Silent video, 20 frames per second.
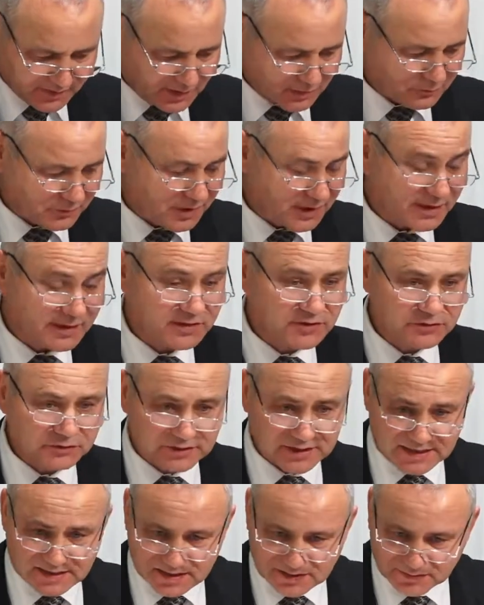We're New
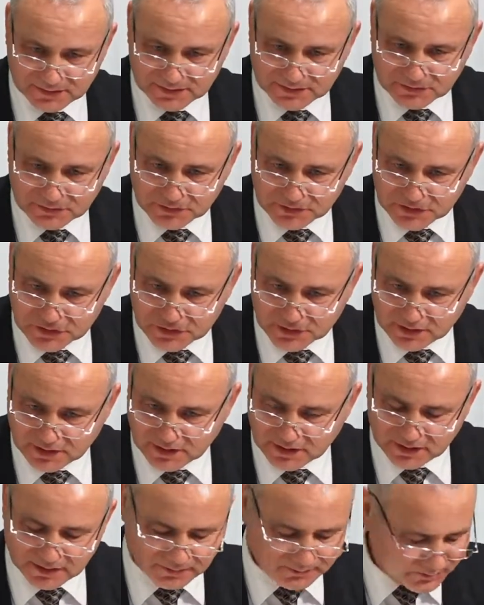Testament
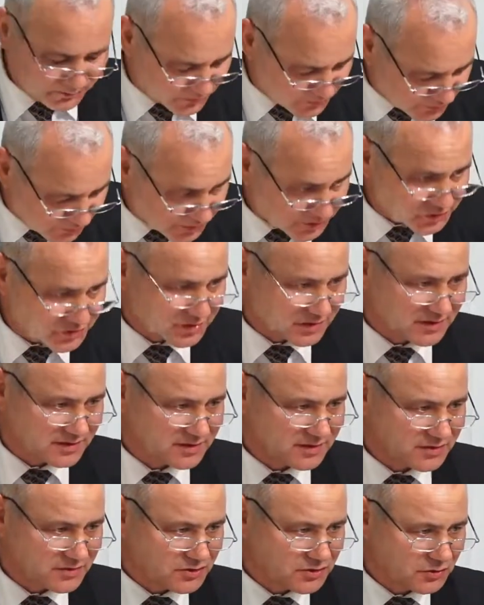uh, Christians
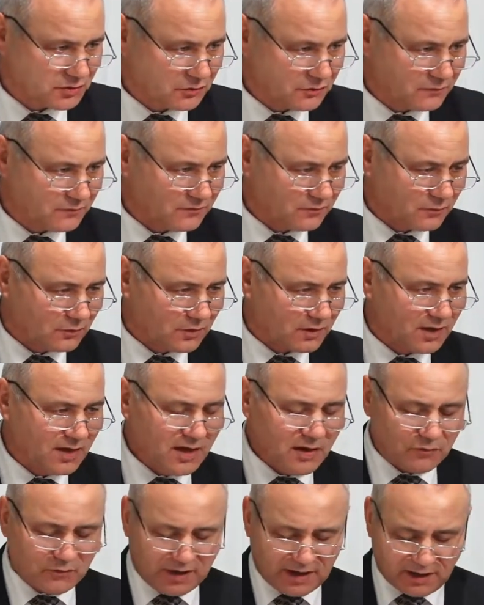and so forth.
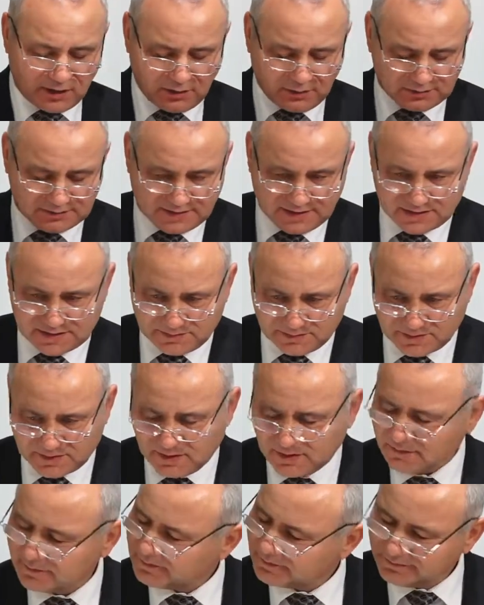We are Old Testament.
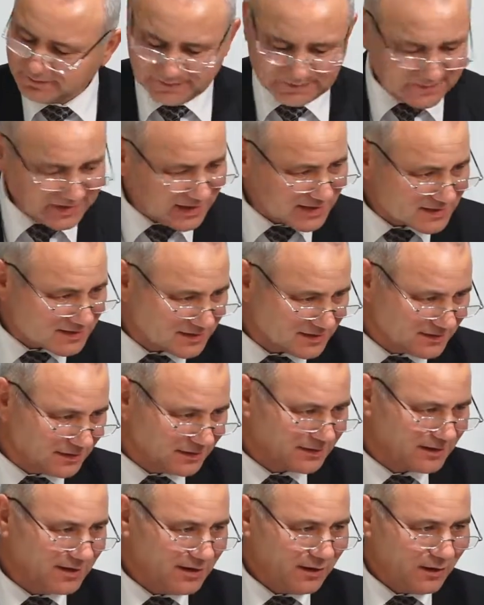That's not
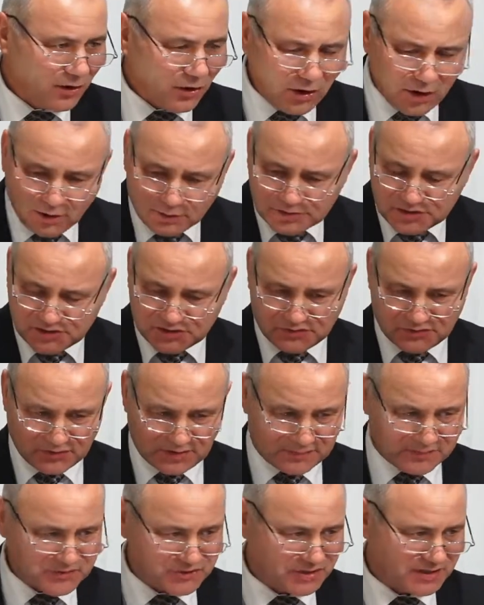it. All
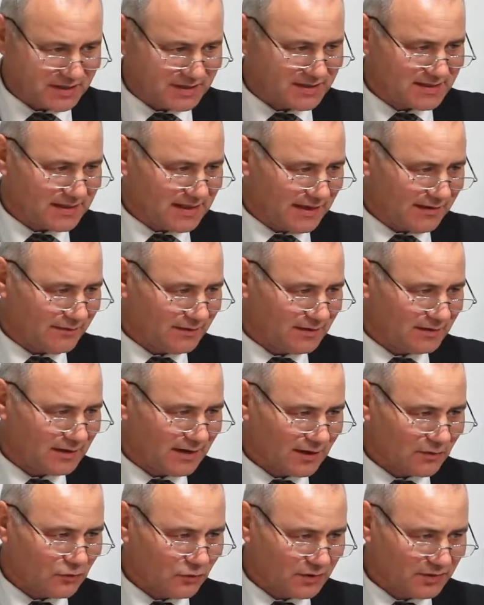scripture is given,
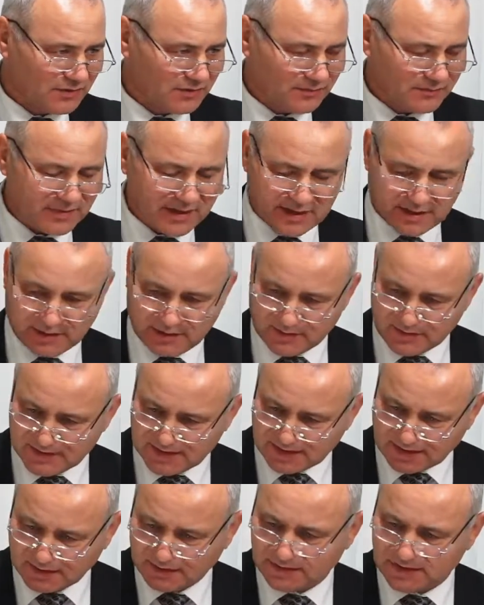according uh,
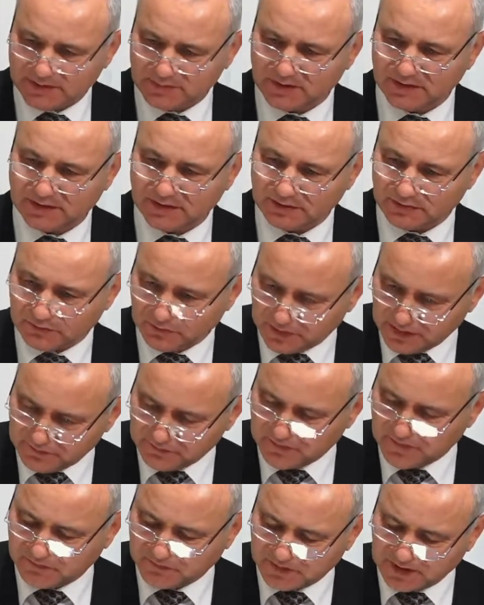Second Timothy three,
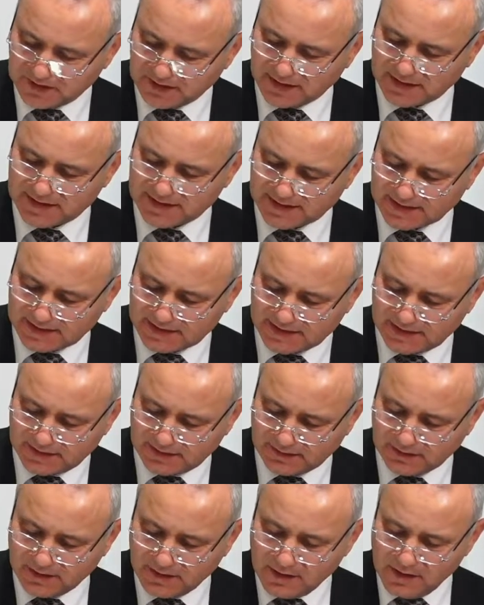fifteen and
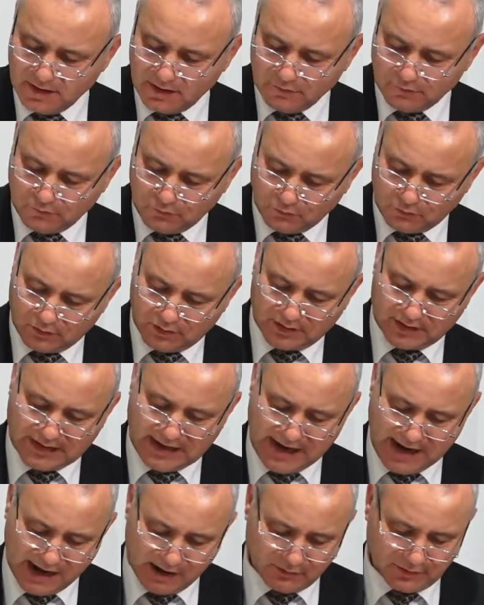sixteen, for
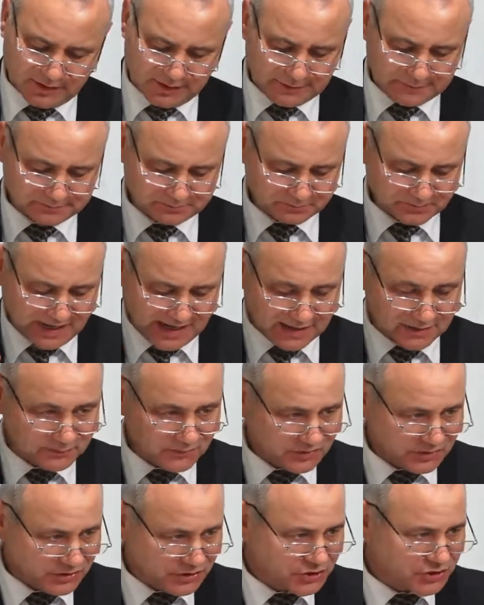our
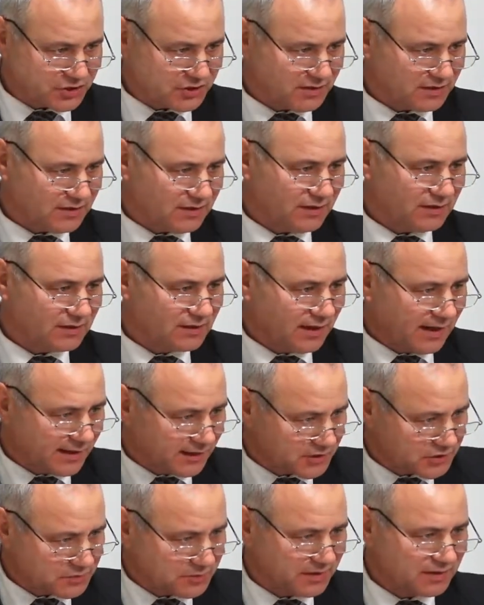admonition,
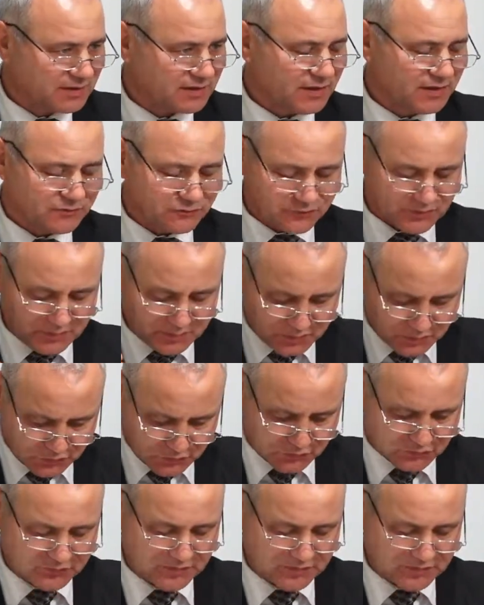encouragement, and reproof